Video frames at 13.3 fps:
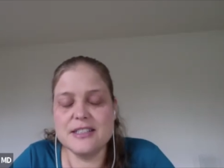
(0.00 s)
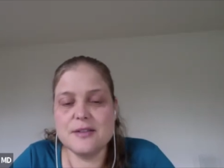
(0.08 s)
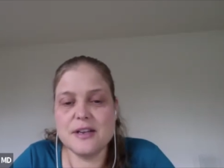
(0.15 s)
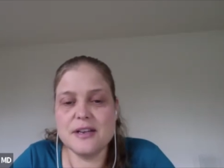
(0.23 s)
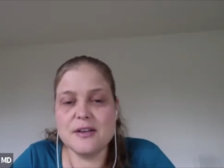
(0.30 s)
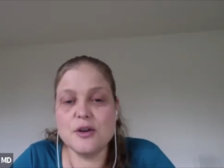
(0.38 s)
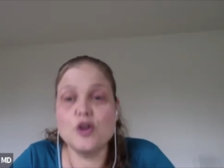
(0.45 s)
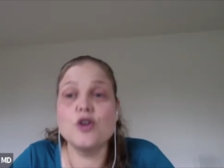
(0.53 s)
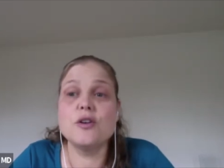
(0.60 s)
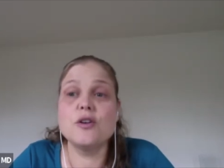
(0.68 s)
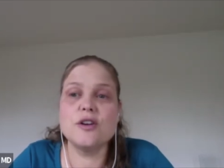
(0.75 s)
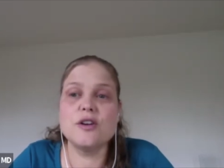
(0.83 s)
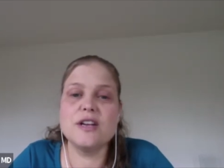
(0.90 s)
that
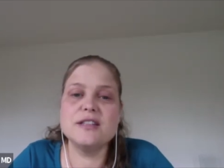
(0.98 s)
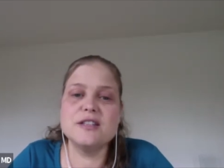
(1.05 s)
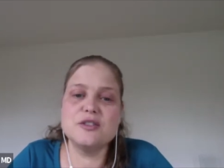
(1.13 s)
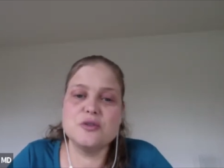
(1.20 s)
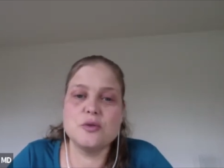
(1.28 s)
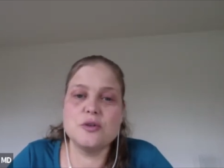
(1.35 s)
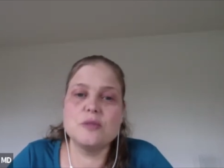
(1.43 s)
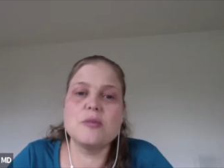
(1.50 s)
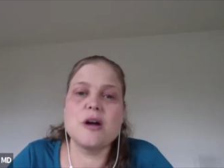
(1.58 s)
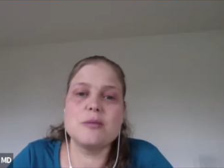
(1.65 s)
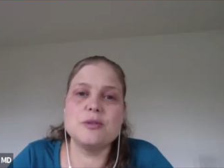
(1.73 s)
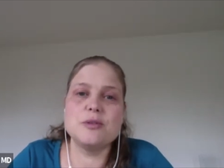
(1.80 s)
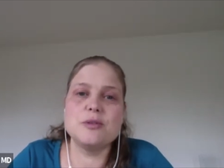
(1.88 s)
occur in the donor
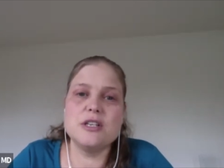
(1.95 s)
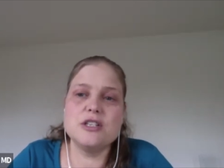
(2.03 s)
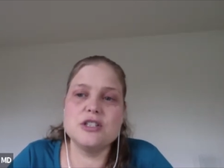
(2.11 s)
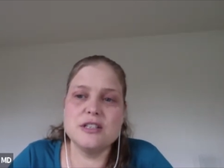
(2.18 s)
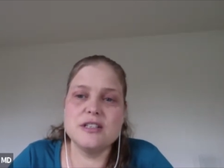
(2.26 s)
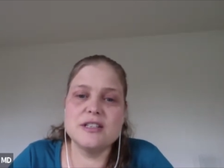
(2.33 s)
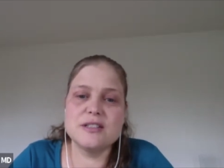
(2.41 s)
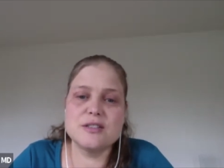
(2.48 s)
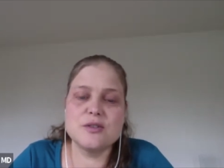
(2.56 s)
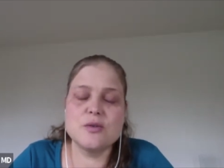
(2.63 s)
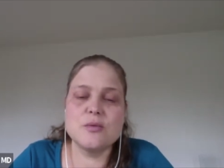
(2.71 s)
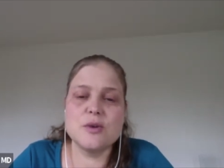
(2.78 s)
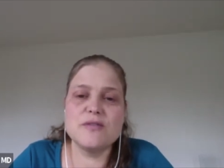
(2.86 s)
population. And so
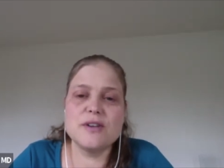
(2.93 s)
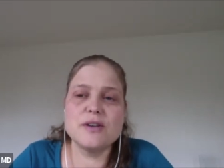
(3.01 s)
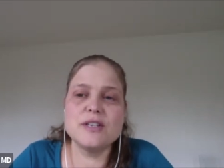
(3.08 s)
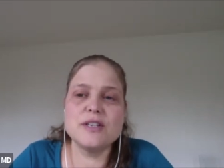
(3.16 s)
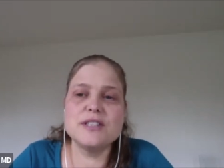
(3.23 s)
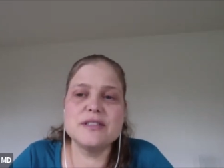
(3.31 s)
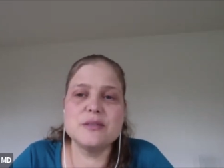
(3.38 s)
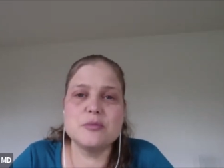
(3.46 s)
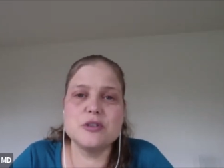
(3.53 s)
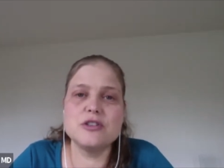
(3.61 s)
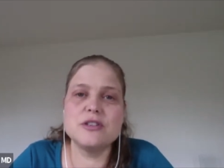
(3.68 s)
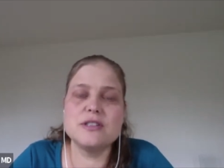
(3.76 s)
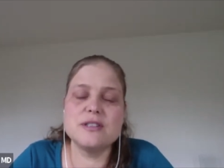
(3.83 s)
we're very
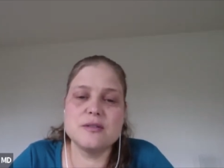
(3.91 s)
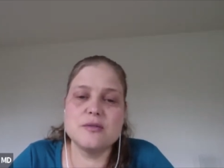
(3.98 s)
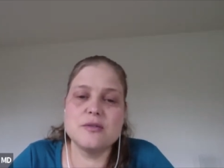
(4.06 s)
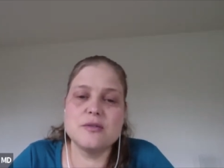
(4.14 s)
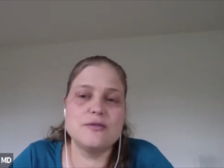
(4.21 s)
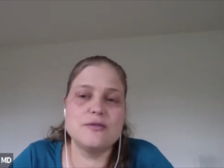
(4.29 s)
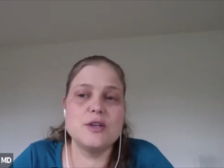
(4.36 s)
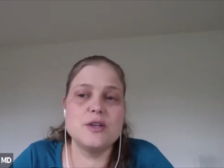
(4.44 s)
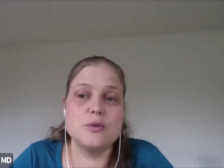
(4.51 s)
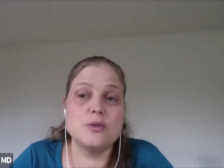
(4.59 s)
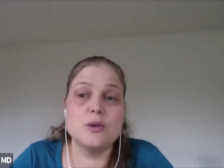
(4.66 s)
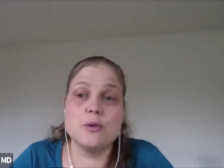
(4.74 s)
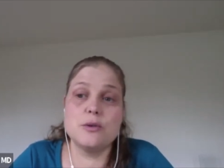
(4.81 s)
suspicious of, of, you know,
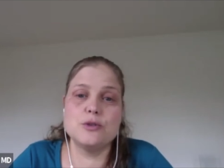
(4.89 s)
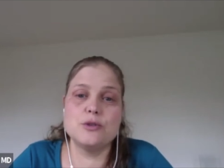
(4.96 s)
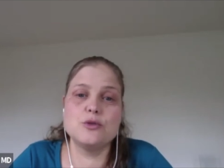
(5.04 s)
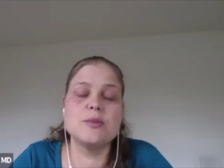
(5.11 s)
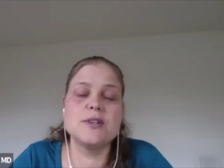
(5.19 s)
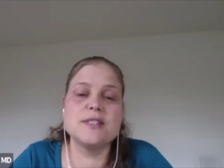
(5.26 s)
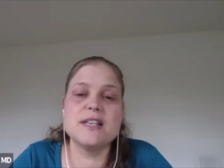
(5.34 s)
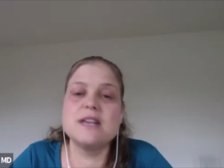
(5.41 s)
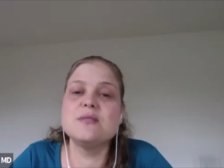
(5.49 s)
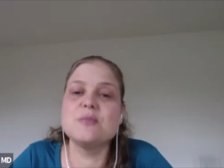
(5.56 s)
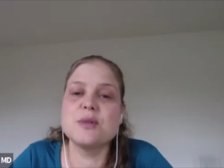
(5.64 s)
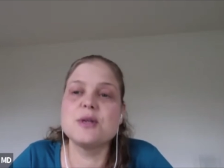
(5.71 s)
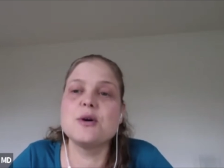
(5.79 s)
donors who present
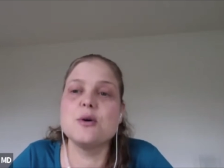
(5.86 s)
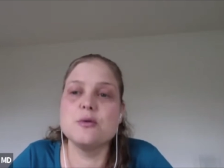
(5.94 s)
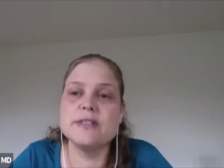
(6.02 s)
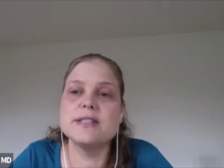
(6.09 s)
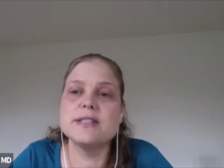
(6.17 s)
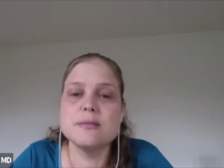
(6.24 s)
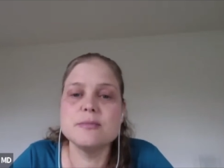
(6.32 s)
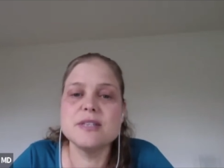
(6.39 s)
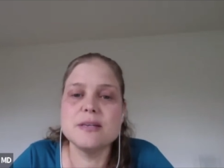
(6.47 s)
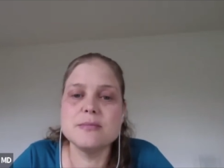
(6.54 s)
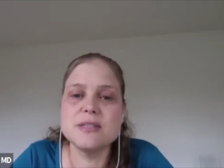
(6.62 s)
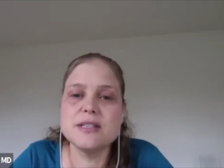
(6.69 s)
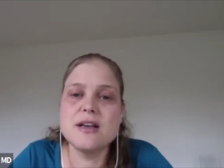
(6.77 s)
with COVID
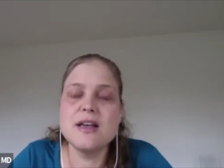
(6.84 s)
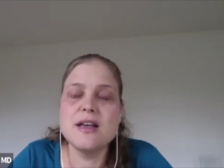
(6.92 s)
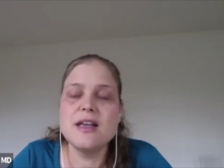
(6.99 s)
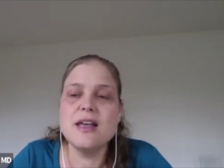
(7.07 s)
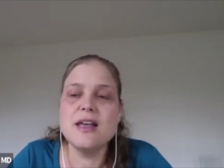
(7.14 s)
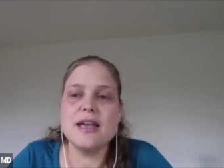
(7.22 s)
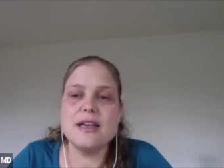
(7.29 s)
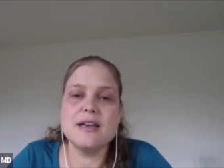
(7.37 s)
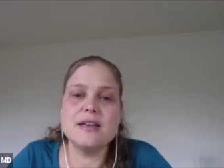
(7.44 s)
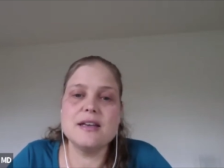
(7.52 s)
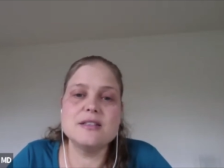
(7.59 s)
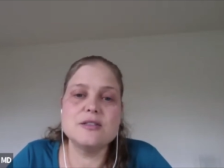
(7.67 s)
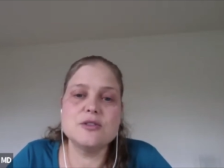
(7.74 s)
symptoms.
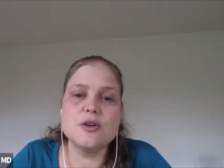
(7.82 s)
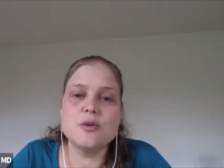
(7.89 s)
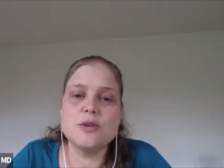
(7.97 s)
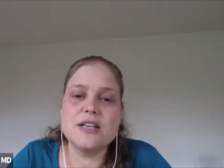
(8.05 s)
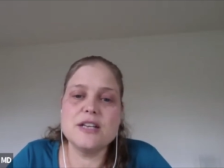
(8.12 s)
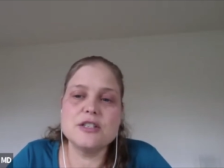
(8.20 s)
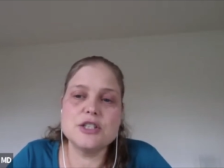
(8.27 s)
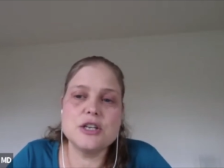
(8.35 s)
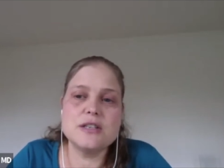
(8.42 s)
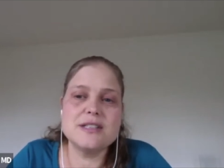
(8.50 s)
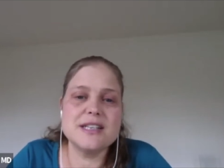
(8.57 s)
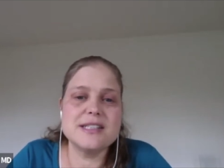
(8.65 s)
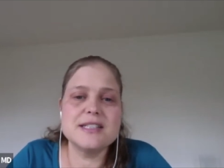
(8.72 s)
And donation
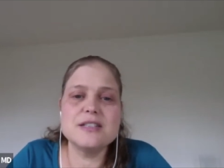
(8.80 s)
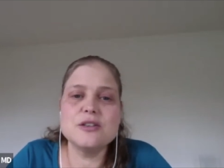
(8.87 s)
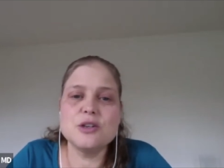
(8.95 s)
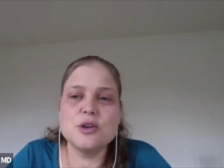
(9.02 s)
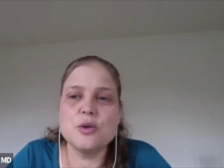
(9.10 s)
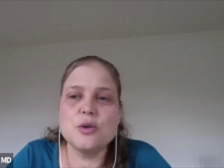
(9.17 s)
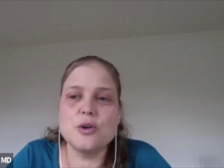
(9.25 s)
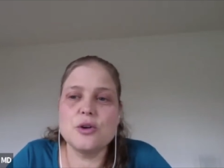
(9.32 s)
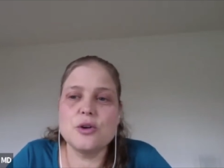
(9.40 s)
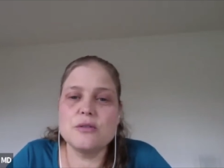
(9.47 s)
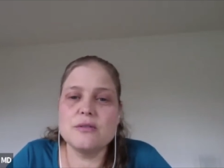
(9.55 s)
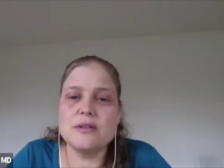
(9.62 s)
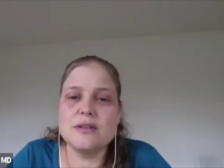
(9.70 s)
doesn't
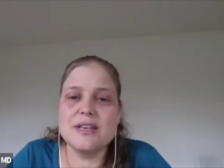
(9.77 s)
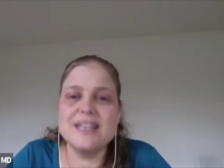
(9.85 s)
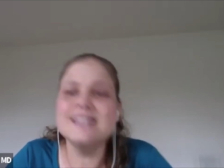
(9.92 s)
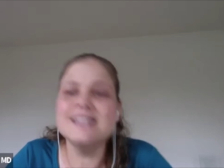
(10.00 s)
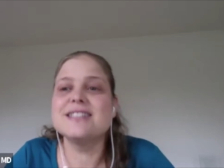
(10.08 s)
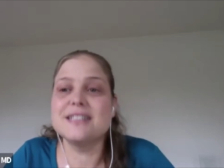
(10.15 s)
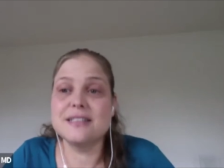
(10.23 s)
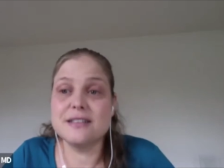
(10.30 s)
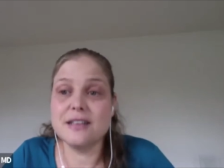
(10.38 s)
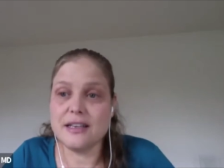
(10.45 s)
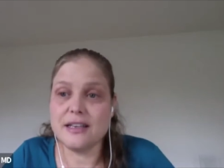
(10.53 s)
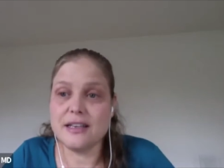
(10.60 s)
occur instantly